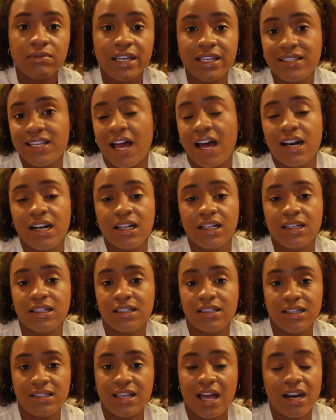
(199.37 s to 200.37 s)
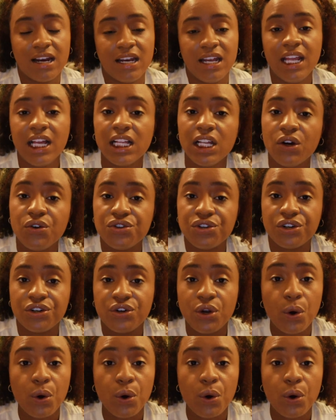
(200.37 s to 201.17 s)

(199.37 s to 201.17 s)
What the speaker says: it's out of the enclosure,